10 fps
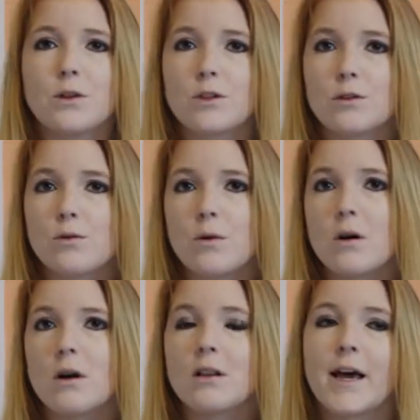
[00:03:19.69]
a
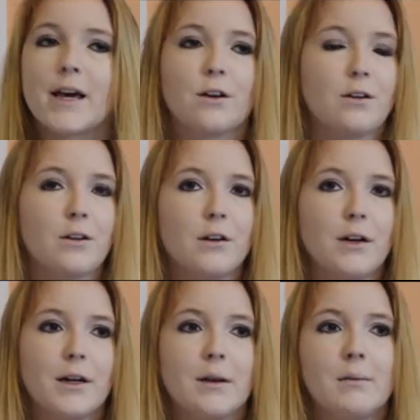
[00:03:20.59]
score like
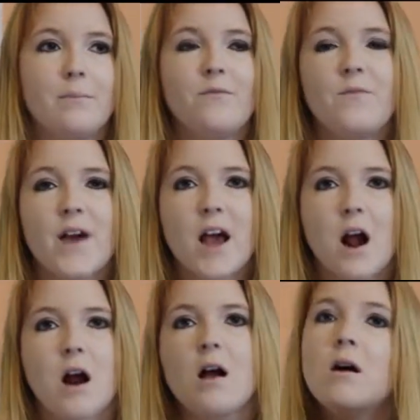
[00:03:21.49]
good,
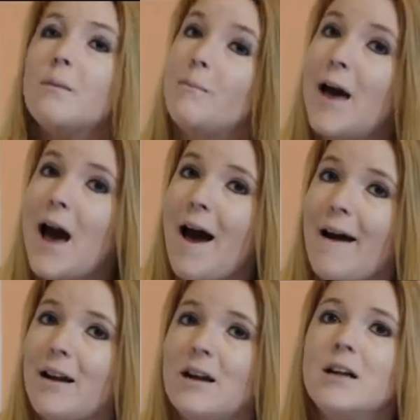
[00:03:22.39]
fair, bad